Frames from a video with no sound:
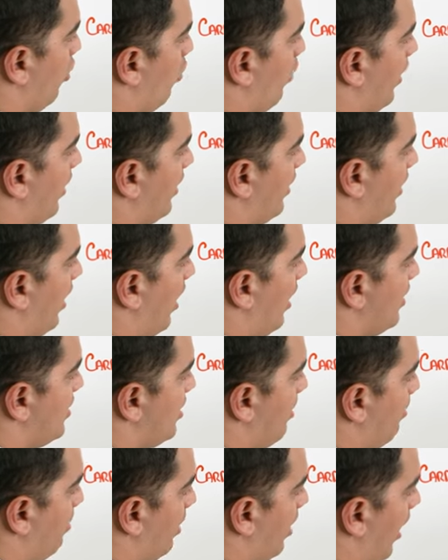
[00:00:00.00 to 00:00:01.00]
with
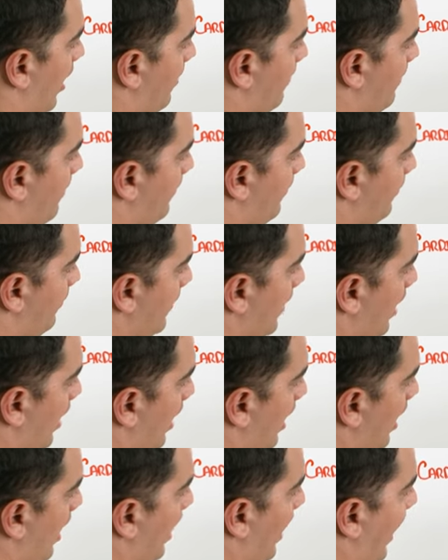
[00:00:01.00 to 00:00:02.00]
tons of blood.
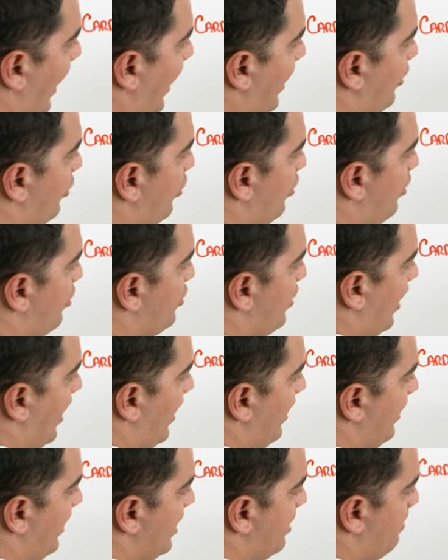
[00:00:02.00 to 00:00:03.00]
And usually
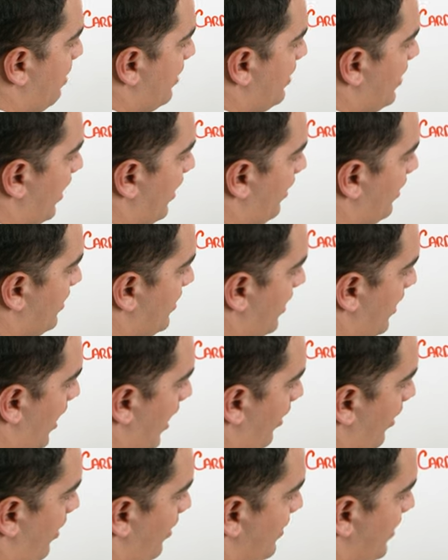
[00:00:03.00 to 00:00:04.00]
in these particular
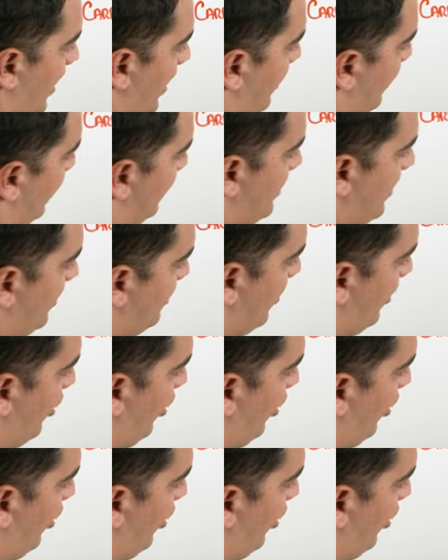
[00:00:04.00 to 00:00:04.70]
scenarios, it, this doesn't